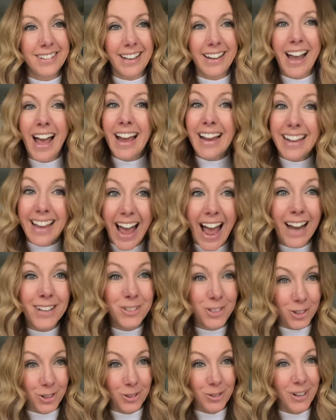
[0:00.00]
Like, I
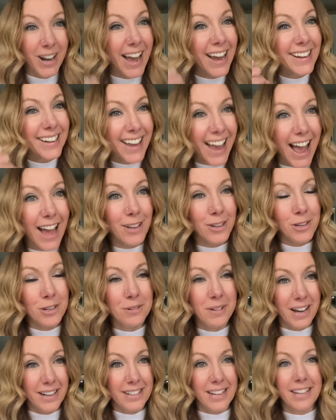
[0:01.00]
got you. I got
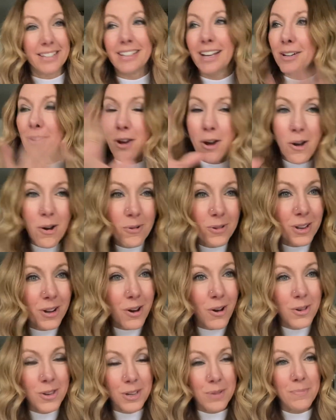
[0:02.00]
you on this. I know, you
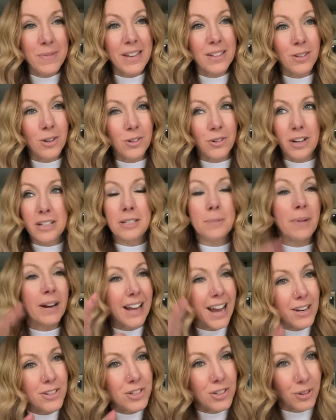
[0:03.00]
know, you can be a little crazy, but I
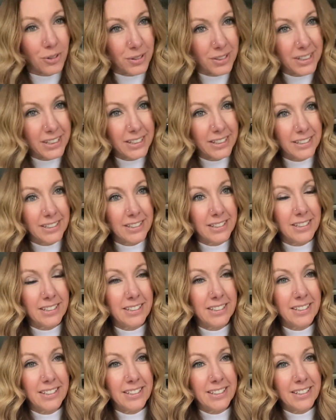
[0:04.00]
got you.
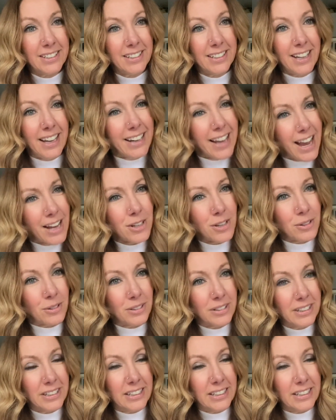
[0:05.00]
I got you.